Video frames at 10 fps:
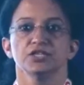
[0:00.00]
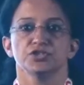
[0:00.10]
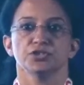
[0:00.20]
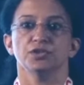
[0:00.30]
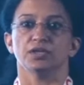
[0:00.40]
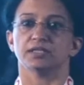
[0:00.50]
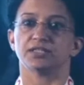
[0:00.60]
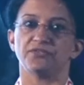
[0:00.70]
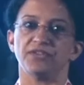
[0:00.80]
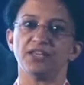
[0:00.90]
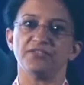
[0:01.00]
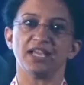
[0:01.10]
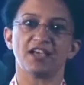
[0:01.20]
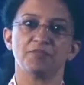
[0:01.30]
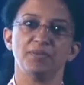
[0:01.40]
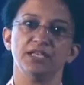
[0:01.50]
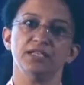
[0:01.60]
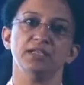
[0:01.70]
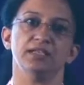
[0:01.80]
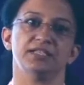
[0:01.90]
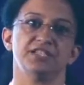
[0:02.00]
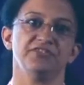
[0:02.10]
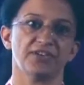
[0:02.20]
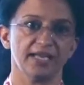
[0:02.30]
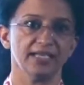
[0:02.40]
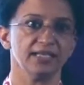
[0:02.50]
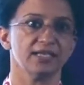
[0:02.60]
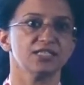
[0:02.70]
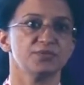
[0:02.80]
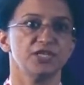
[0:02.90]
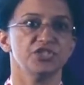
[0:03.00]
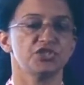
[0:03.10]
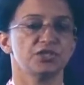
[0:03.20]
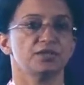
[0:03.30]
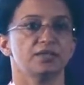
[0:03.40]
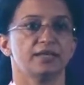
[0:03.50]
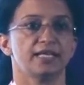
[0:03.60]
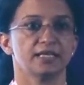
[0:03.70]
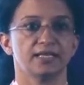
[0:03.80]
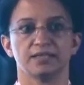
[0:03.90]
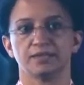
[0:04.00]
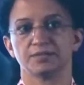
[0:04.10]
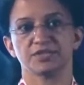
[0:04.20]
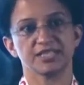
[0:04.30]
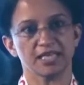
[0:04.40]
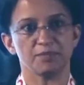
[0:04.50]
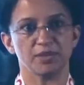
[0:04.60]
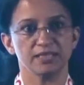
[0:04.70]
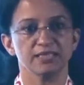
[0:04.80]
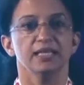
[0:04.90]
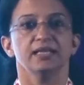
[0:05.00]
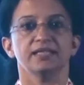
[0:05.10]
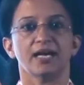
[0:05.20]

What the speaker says: So the way we have been defining our switch statements, they